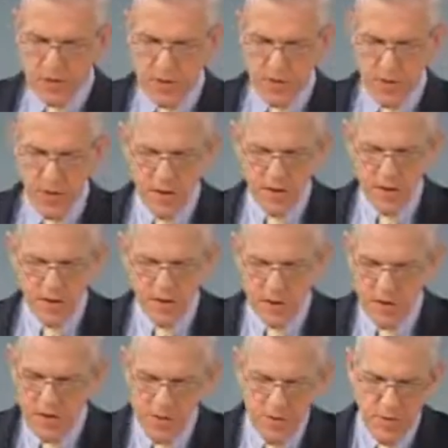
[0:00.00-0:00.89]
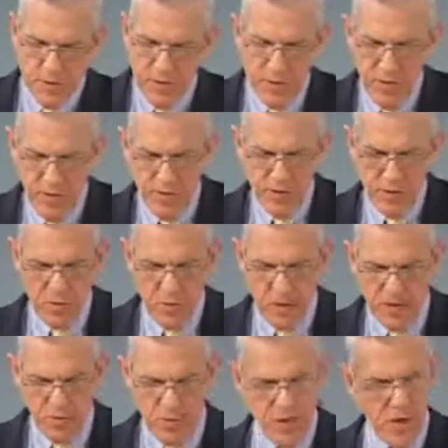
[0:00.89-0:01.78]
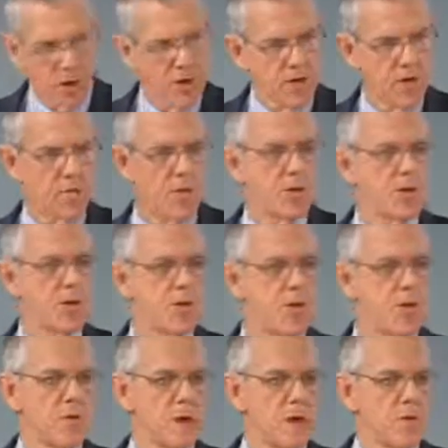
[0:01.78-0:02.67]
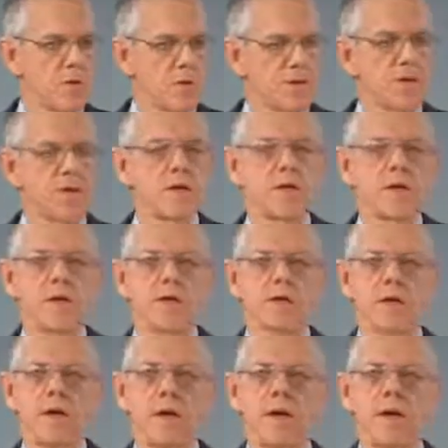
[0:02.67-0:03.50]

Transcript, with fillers: and, and you don't have to read far into book of Deuteronomy to see this,